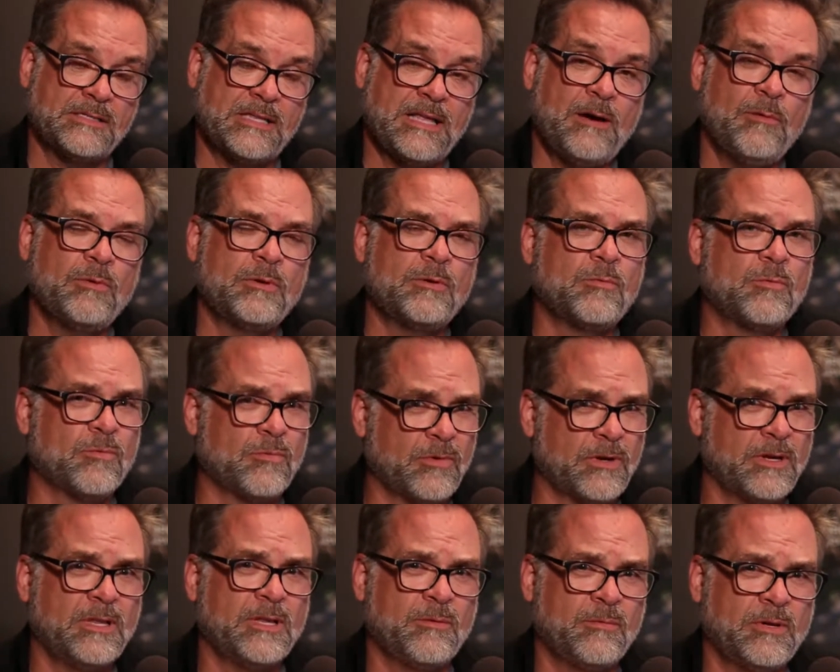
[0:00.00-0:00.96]
That would
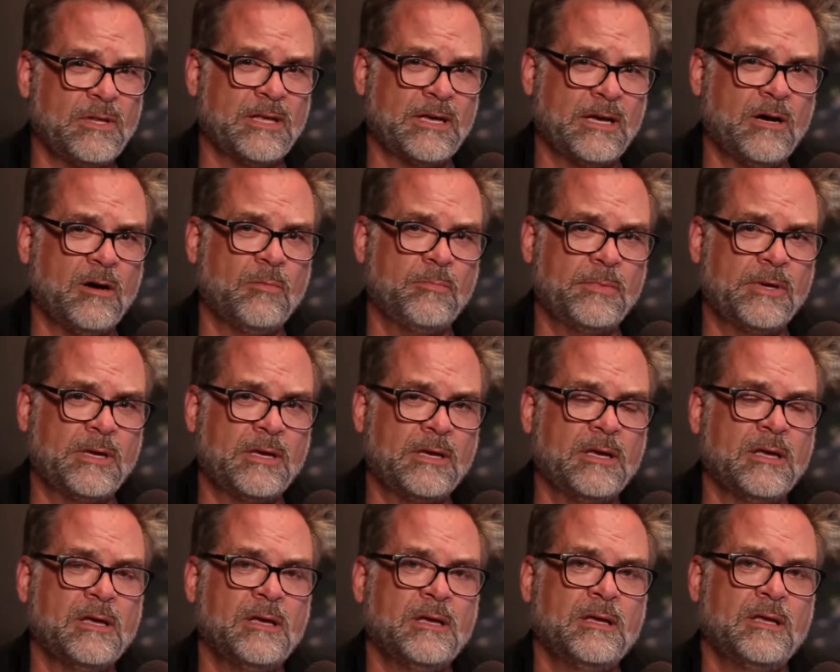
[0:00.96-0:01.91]
really, really help me
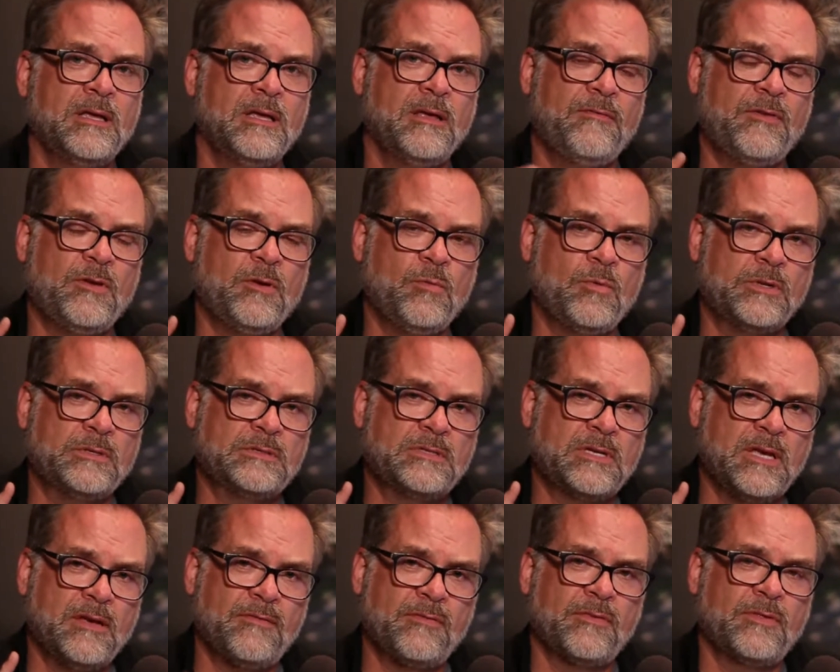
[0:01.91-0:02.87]
if you would
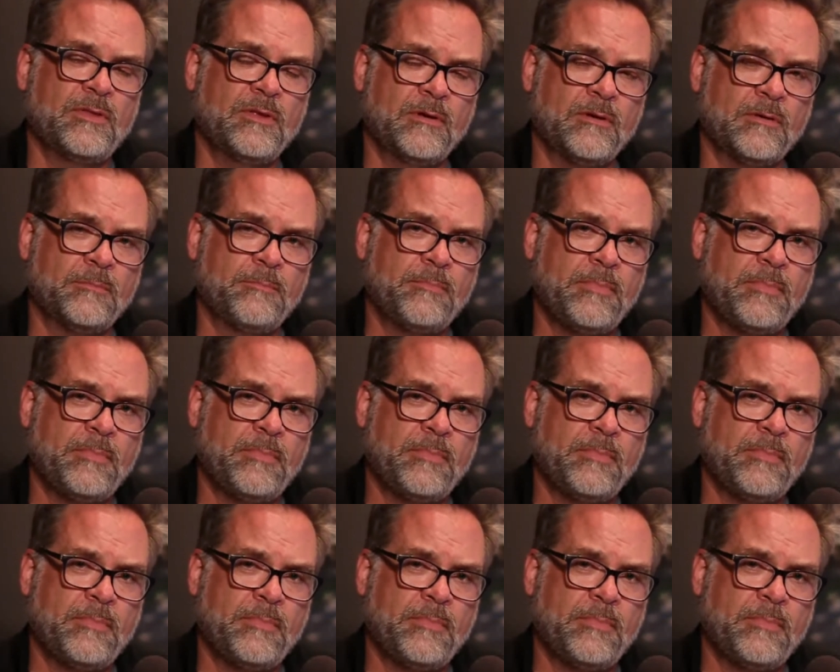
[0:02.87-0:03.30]
give the